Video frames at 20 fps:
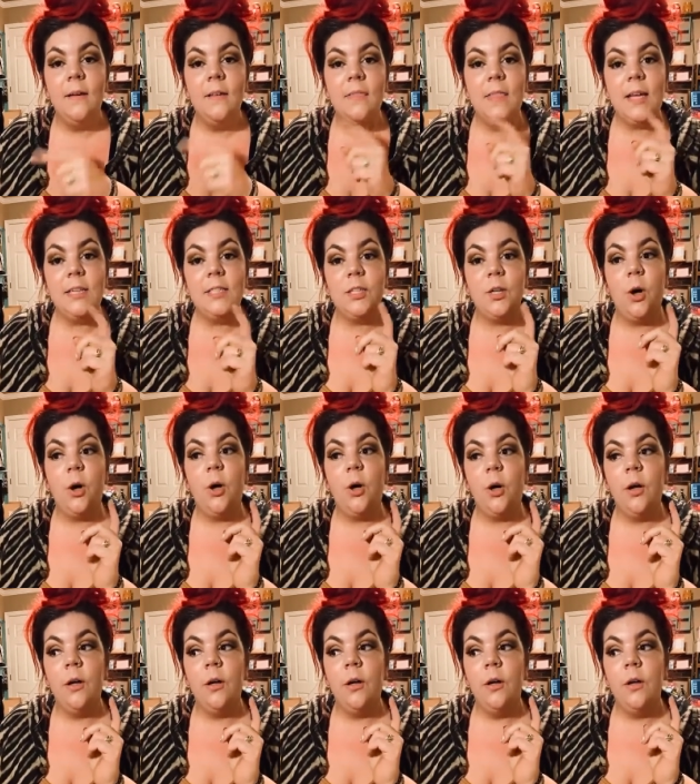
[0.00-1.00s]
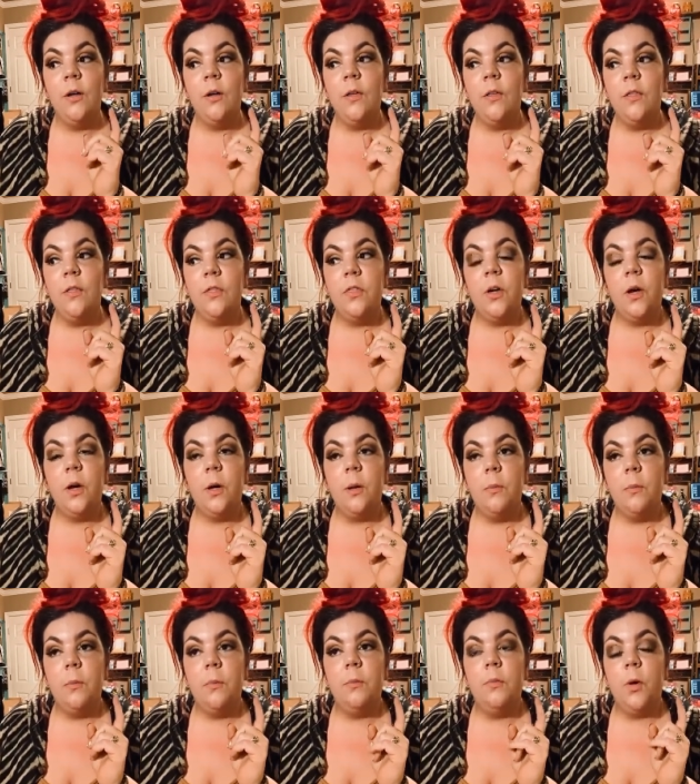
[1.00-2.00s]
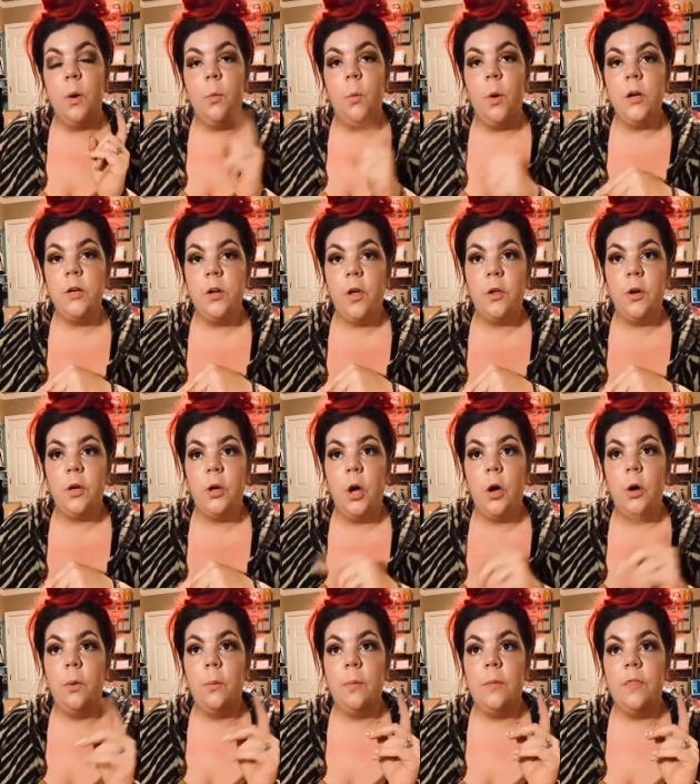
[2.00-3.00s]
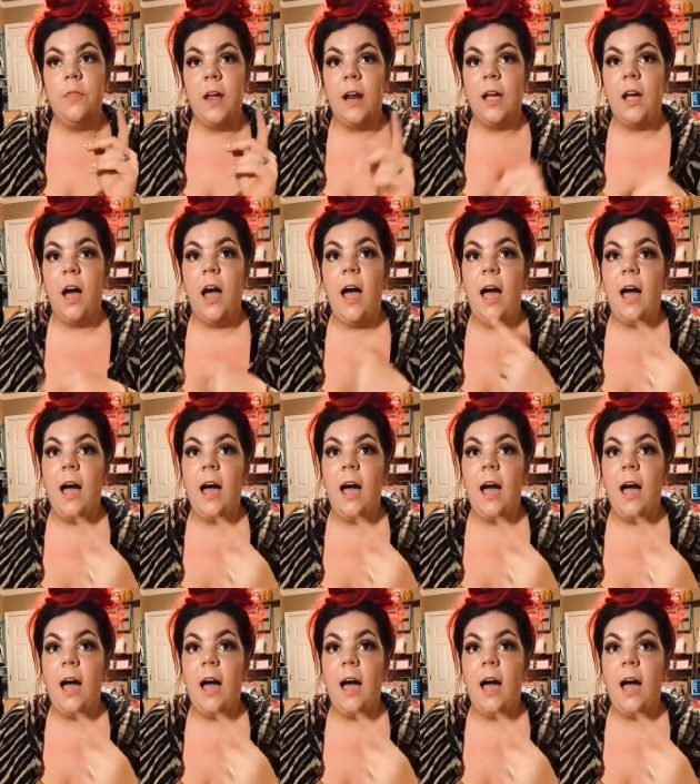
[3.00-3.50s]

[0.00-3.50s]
They saw the $1 gnome that I got